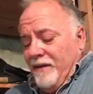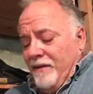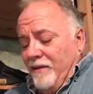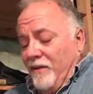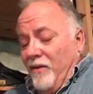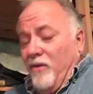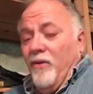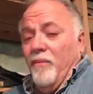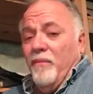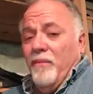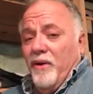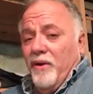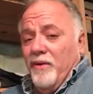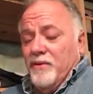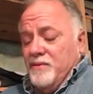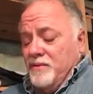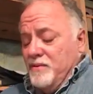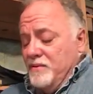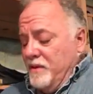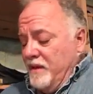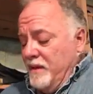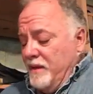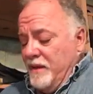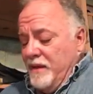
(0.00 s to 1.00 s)

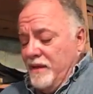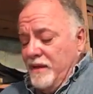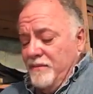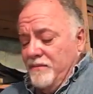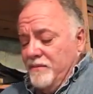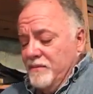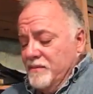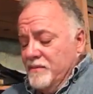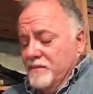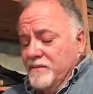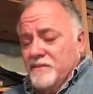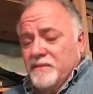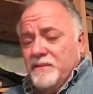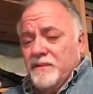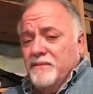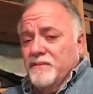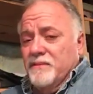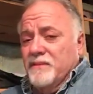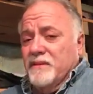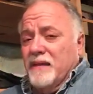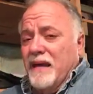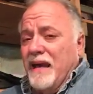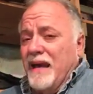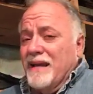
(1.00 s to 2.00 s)
almost. And he
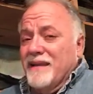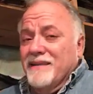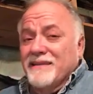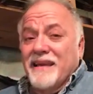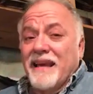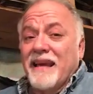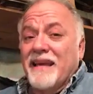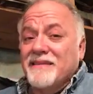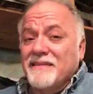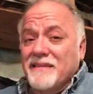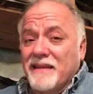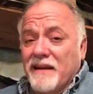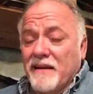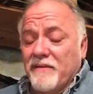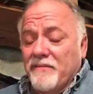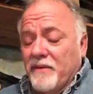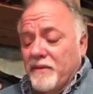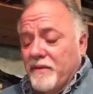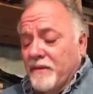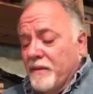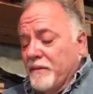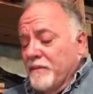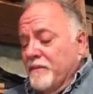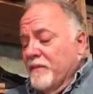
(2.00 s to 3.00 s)
had his hands in
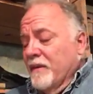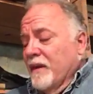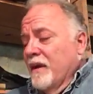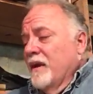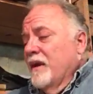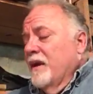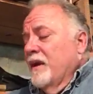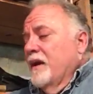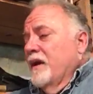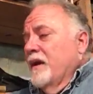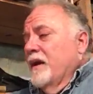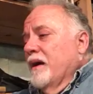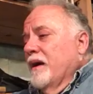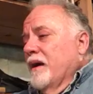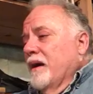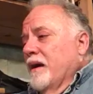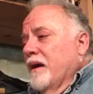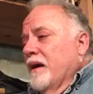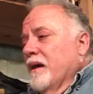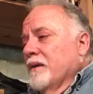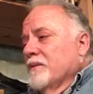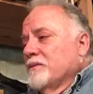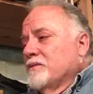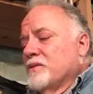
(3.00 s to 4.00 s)
everything.
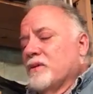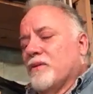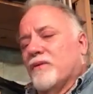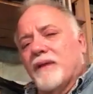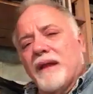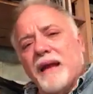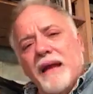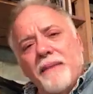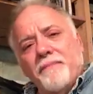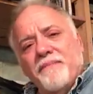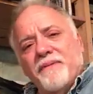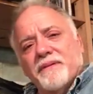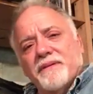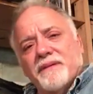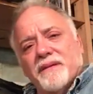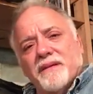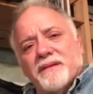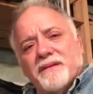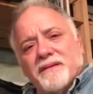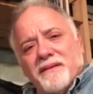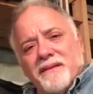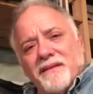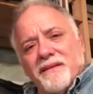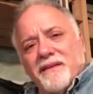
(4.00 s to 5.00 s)
So what happens
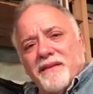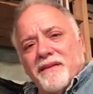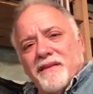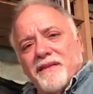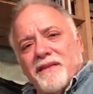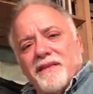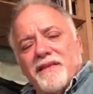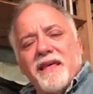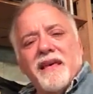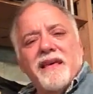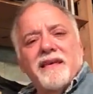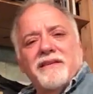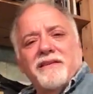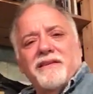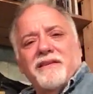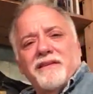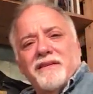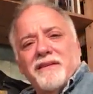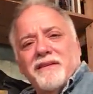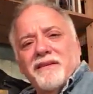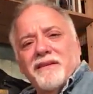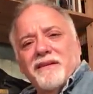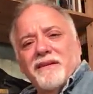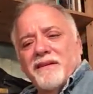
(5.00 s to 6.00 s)
is
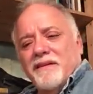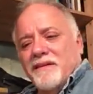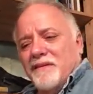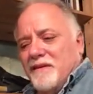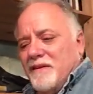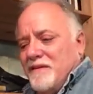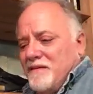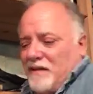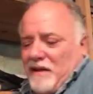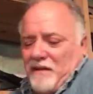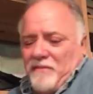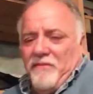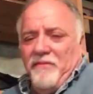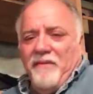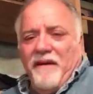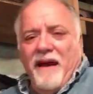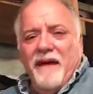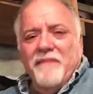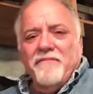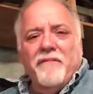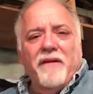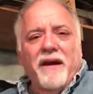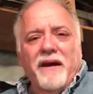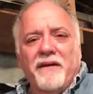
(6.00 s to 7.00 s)
there are like
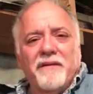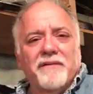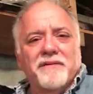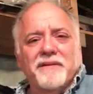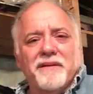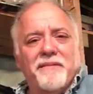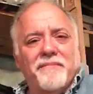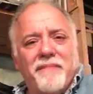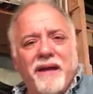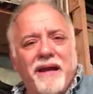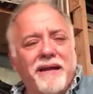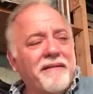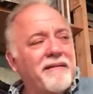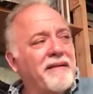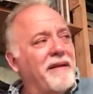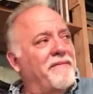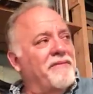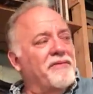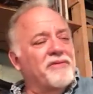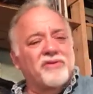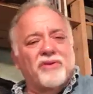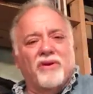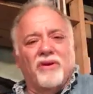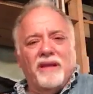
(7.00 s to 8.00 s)
5 records that Maynard
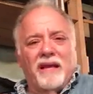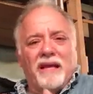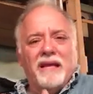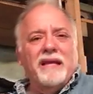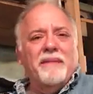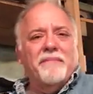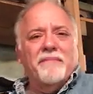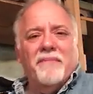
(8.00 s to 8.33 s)
never saw any